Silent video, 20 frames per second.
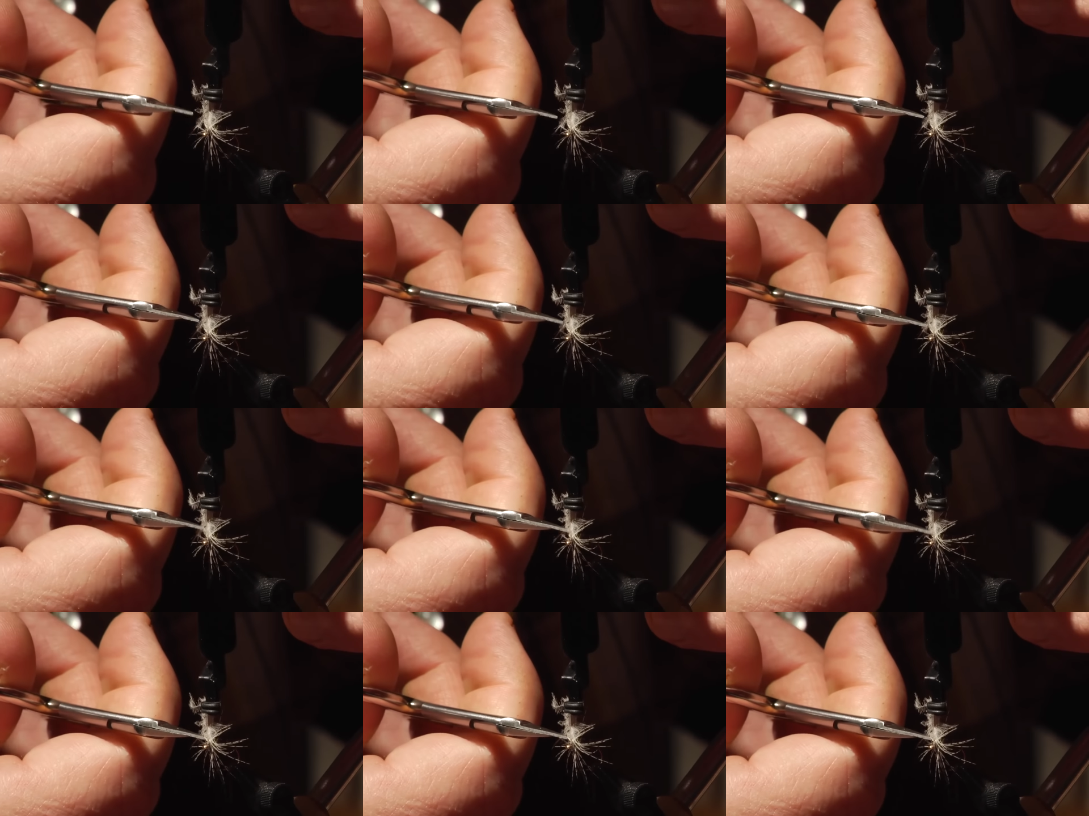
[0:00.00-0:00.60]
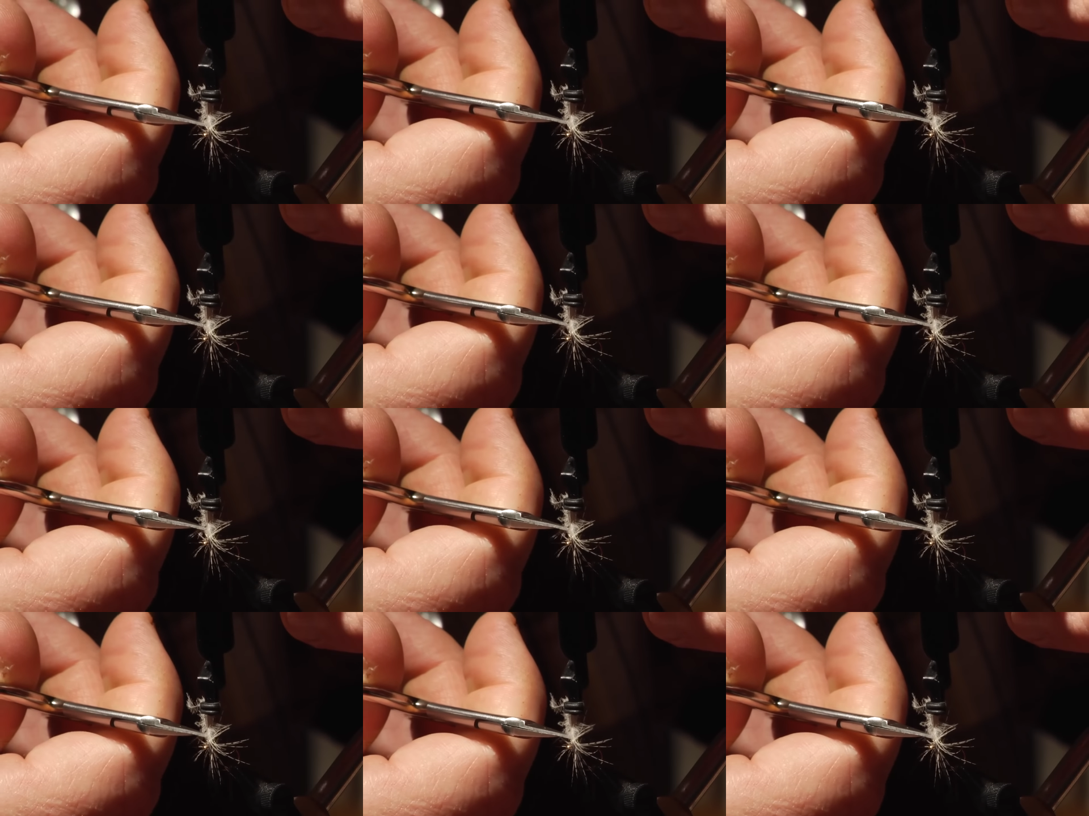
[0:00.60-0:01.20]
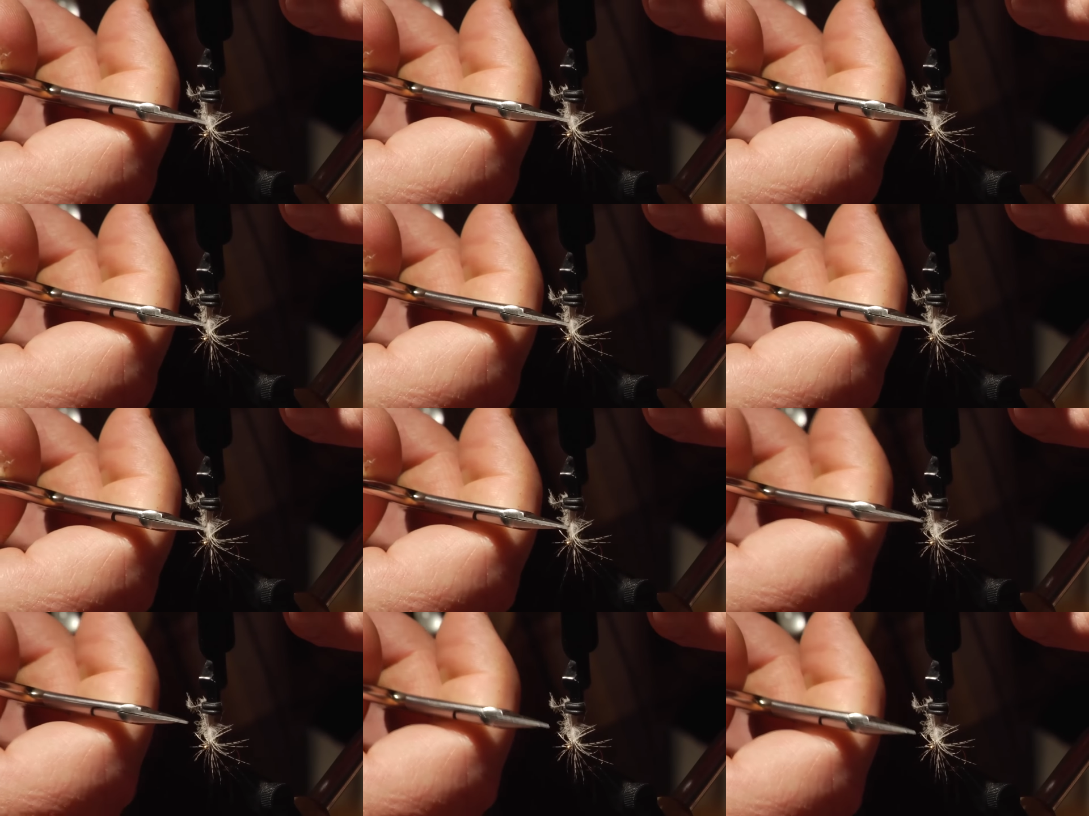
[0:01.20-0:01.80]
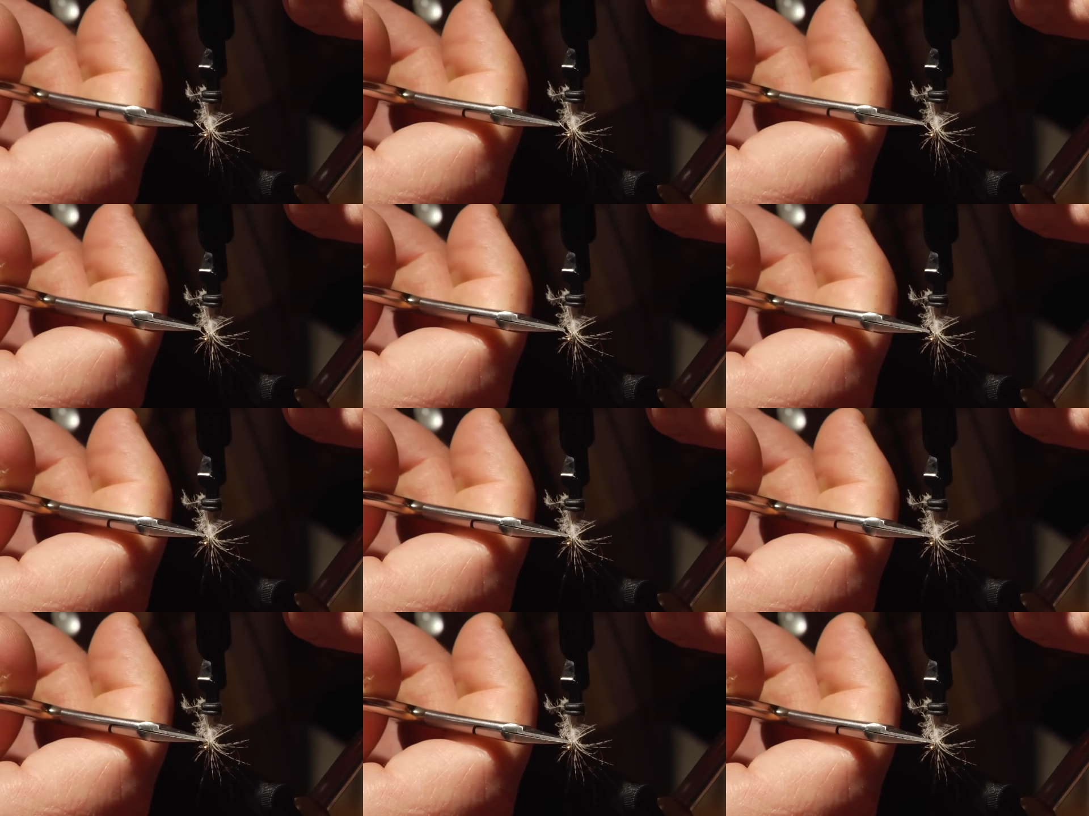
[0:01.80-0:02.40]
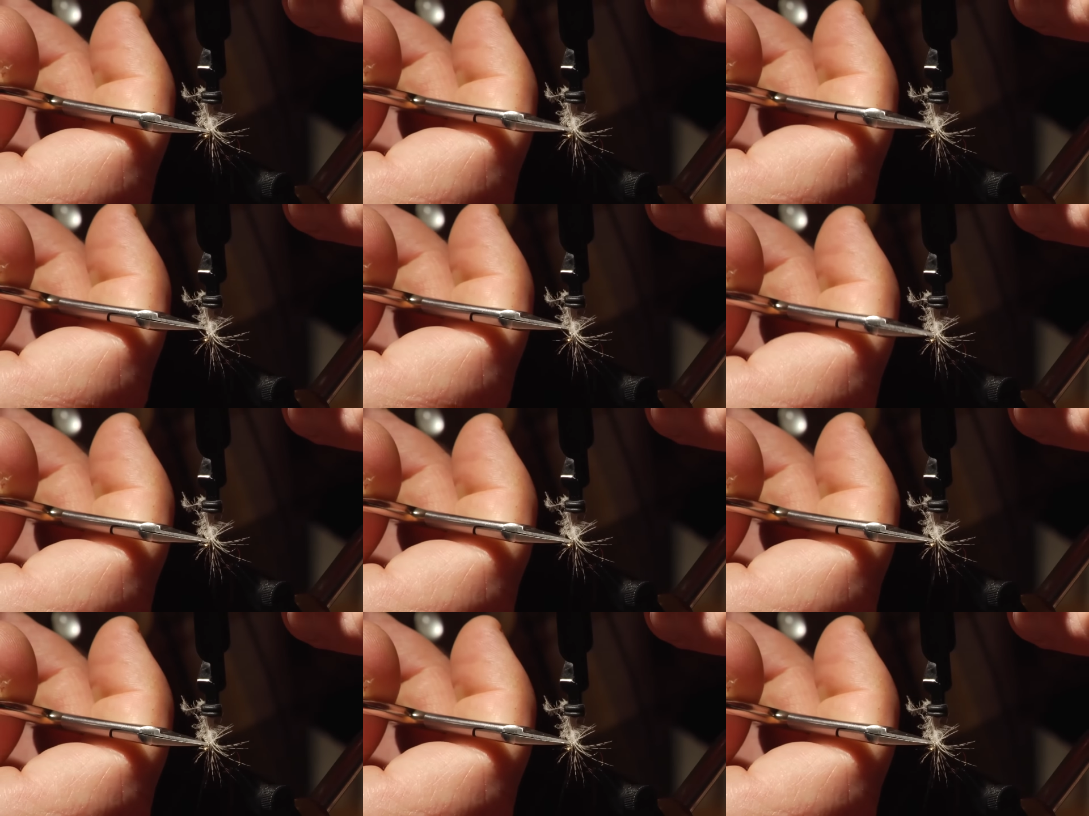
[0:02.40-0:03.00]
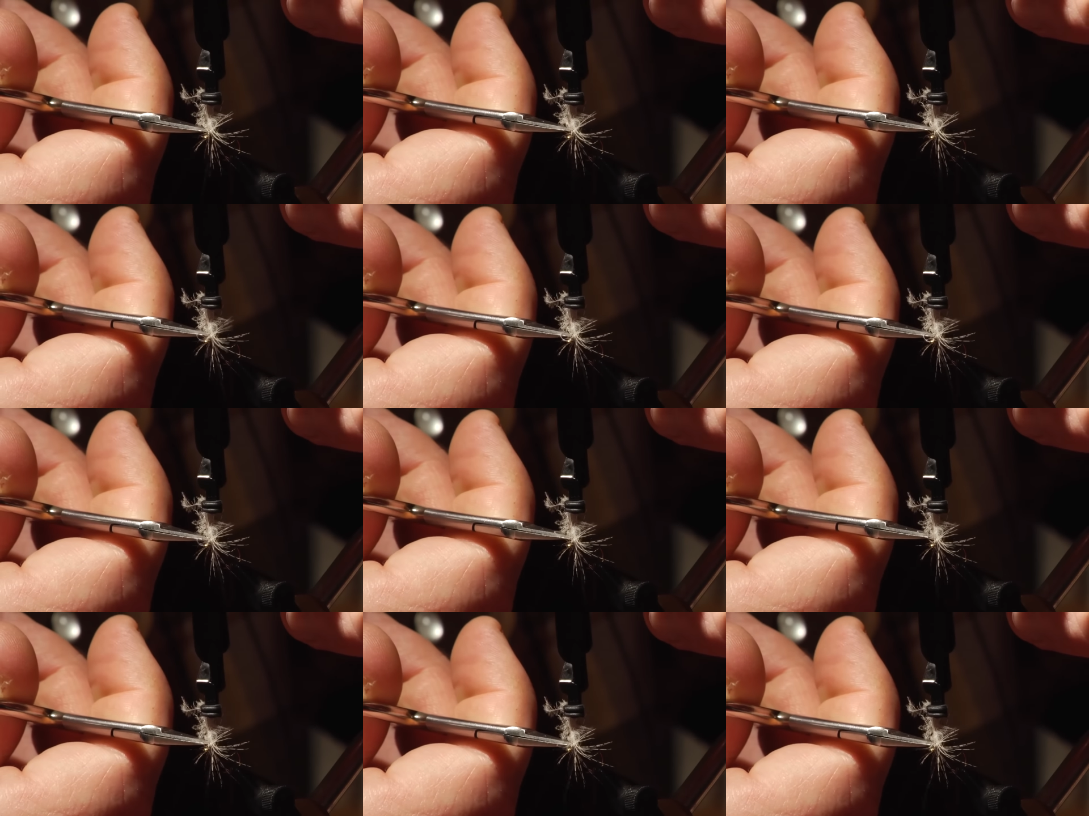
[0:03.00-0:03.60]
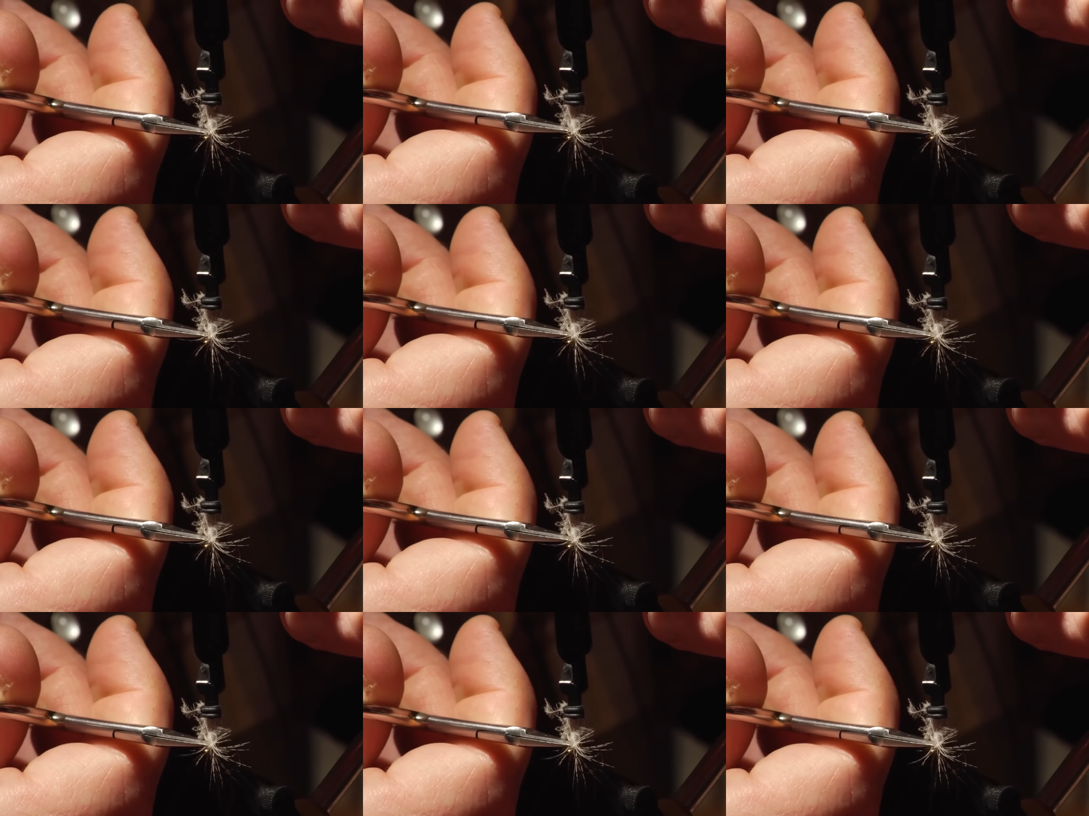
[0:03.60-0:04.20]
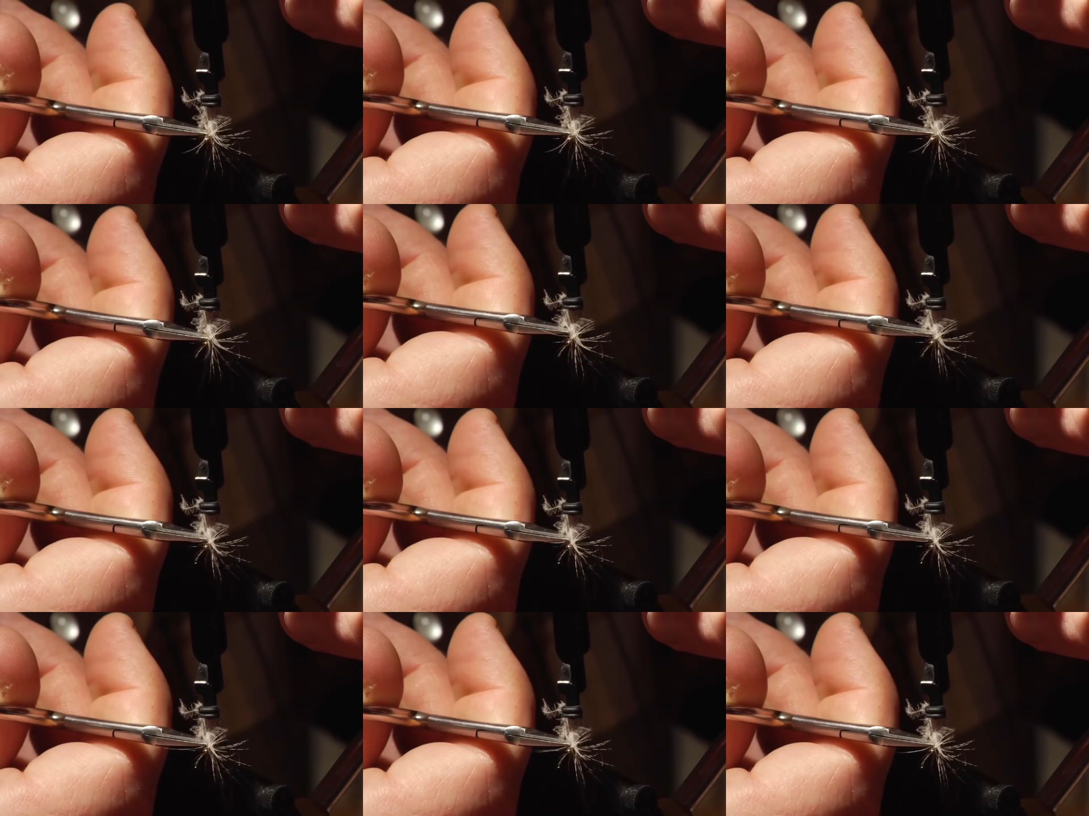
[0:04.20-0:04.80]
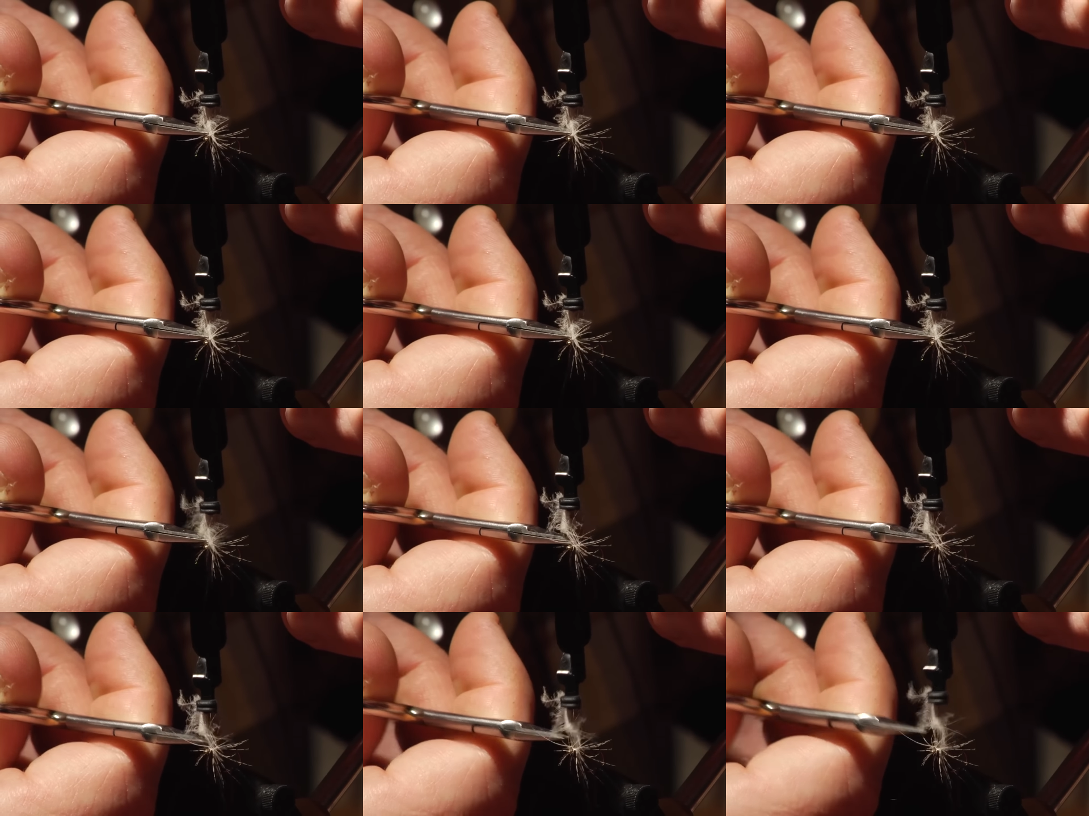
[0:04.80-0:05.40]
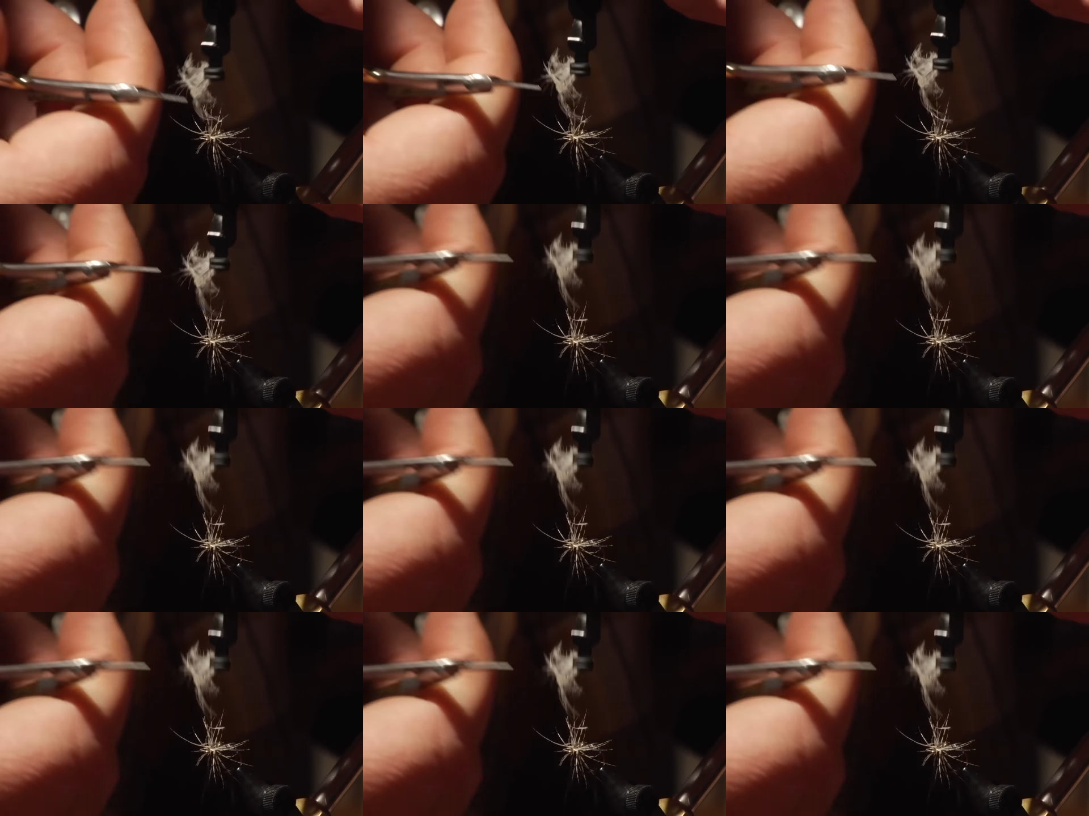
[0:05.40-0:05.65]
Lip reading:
[unreadable: no face in view]